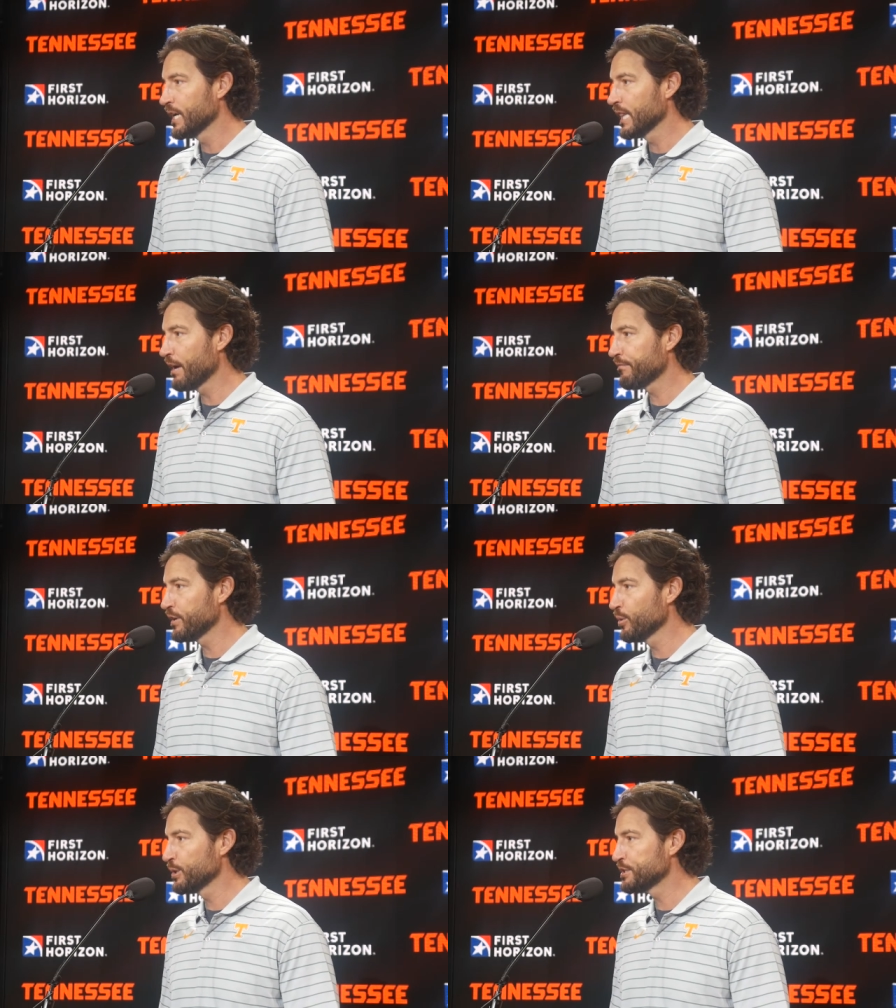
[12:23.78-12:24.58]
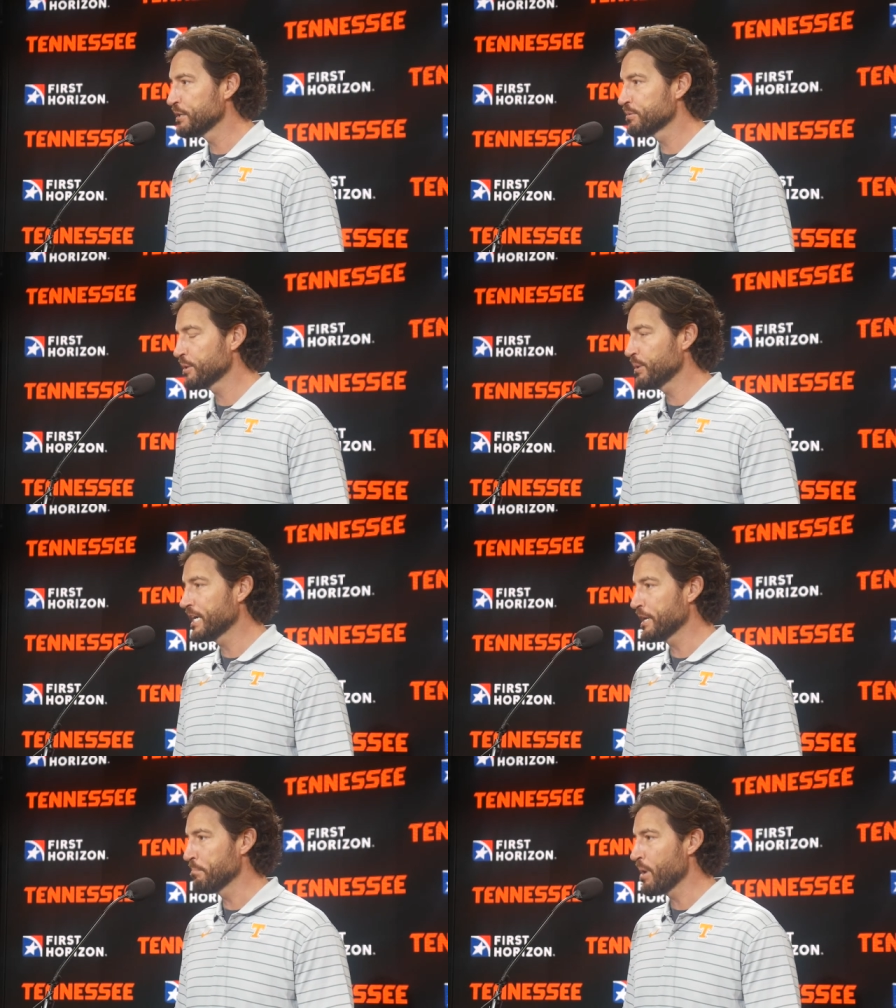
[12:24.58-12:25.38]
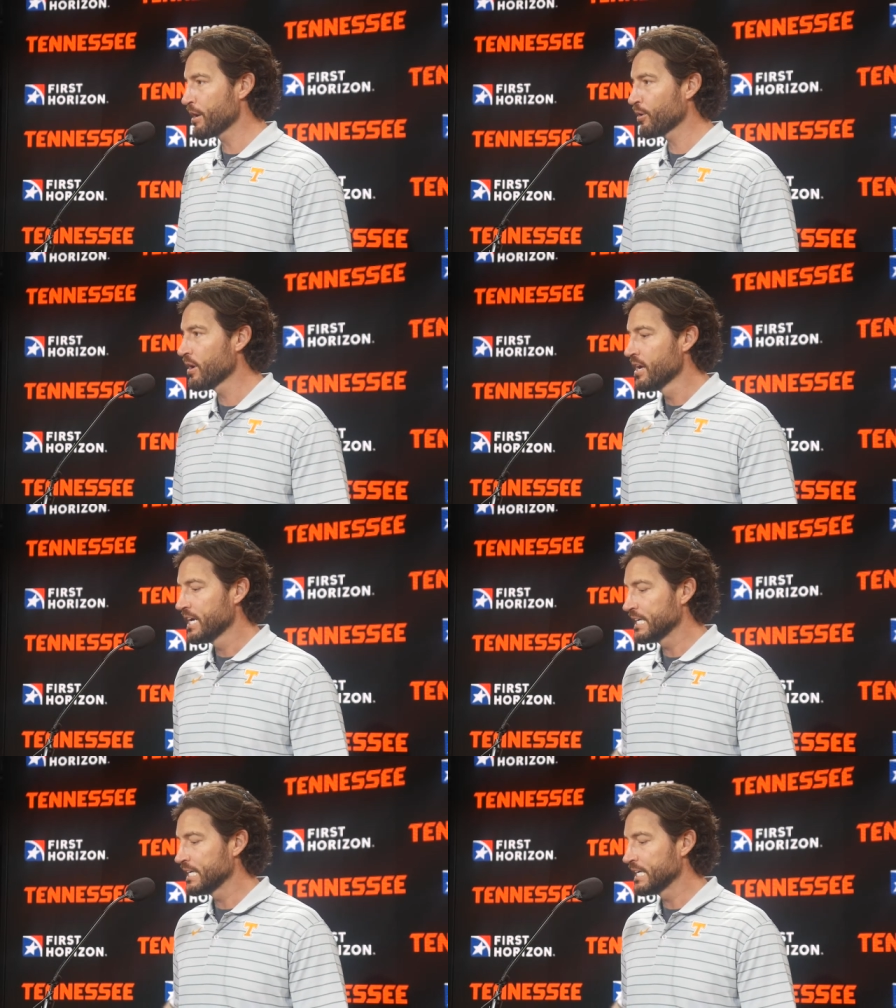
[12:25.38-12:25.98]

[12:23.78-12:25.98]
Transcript: in left field. He seems to be getting better.